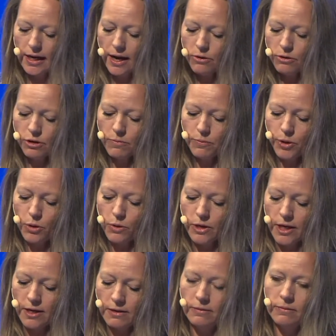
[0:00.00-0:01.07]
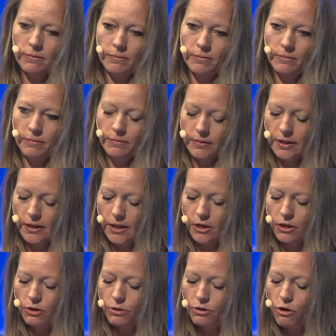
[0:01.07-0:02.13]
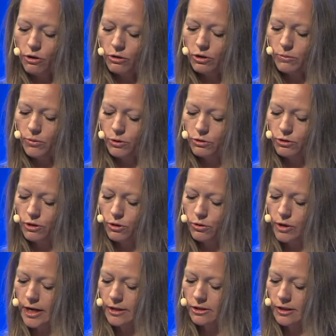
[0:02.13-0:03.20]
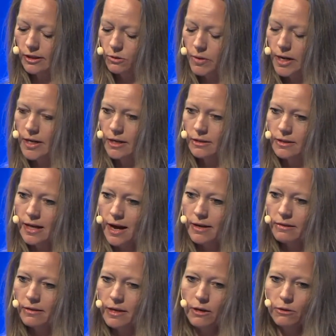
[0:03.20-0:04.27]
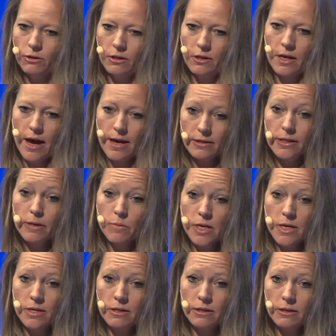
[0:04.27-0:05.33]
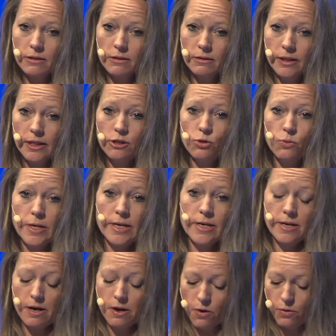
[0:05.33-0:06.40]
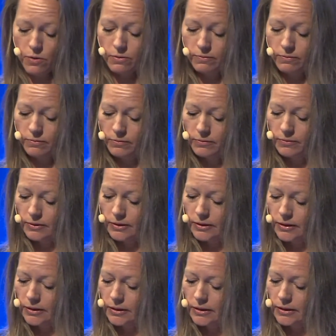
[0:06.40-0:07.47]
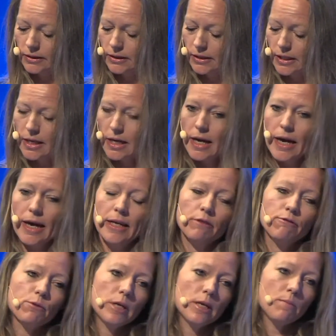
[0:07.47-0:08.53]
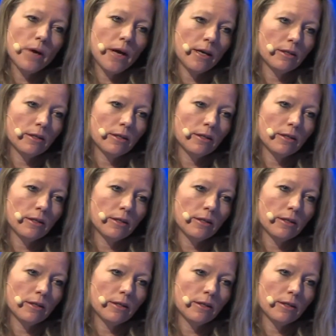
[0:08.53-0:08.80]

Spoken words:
Cloud computing could contribute to the creation as many as 9,000 SMEs in Sweden alone. And if we